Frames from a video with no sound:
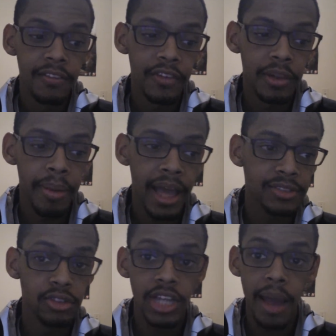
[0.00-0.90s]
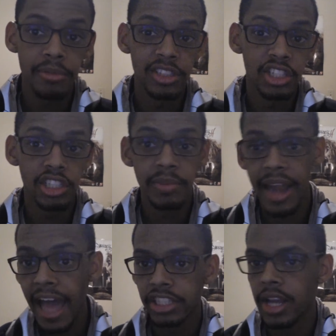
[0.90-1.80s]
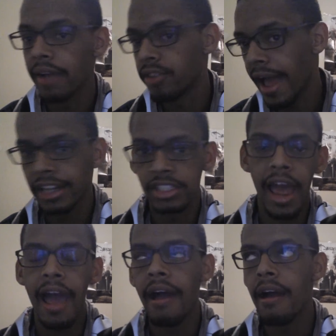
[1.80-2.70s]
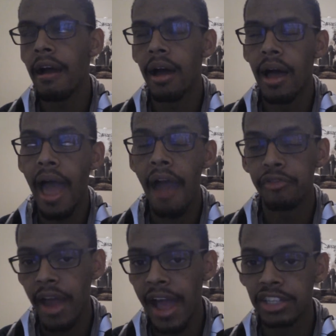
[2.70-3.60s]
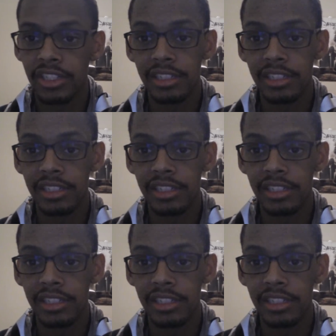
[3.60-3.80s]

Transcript: for the past few chapters, it's just been action after action after action.